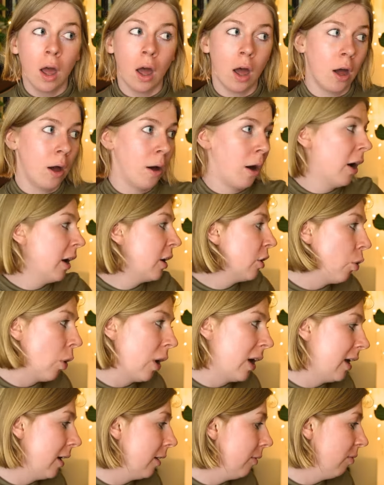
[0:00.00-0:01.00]
I
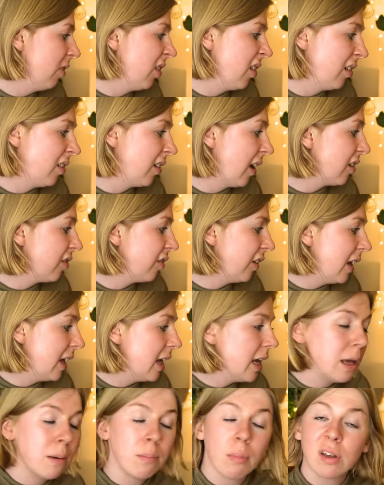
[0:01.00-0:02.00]
quite successfully
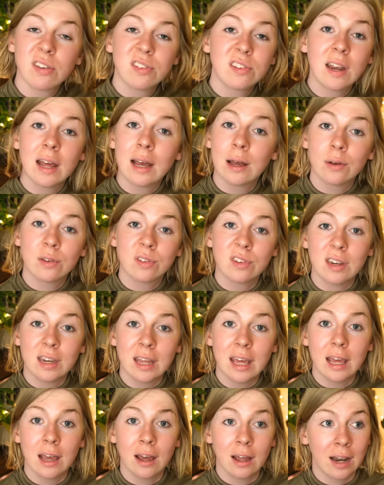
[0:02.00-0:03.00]
keep my snails in
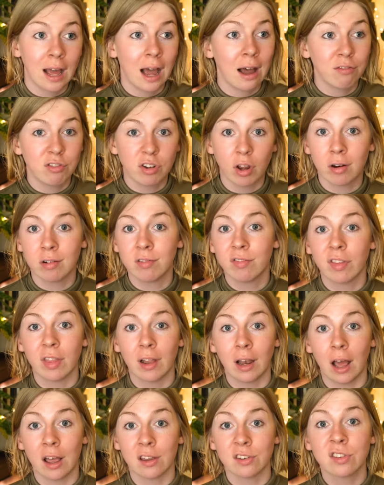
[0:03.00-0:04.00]
here and have done for the
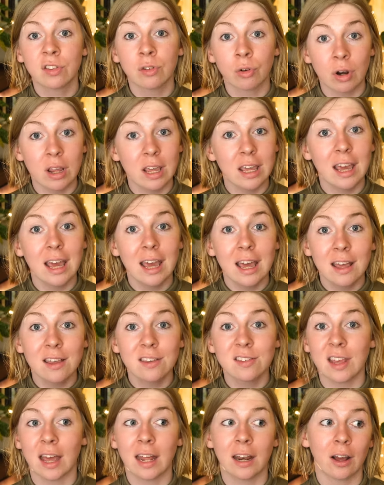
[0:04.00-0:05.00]
last 3
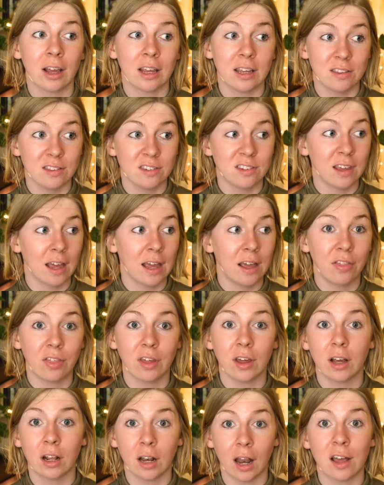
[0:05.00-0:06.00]
years, and I can say
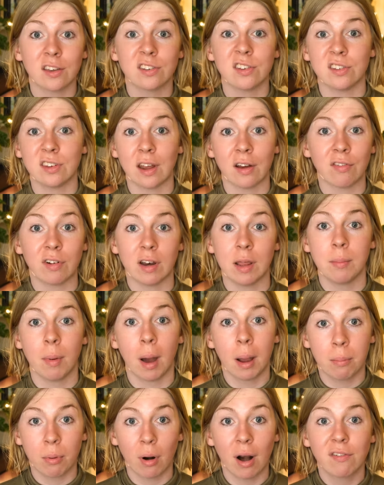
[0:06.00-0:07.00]
that glass is definitely
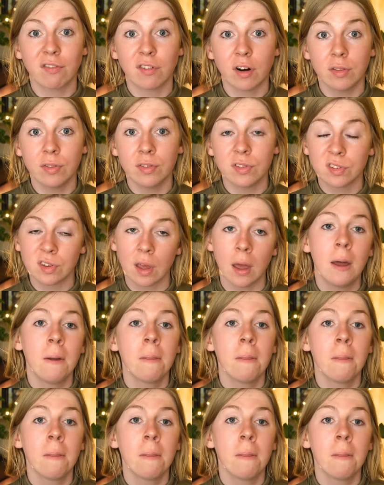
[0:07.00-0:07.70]
my preference.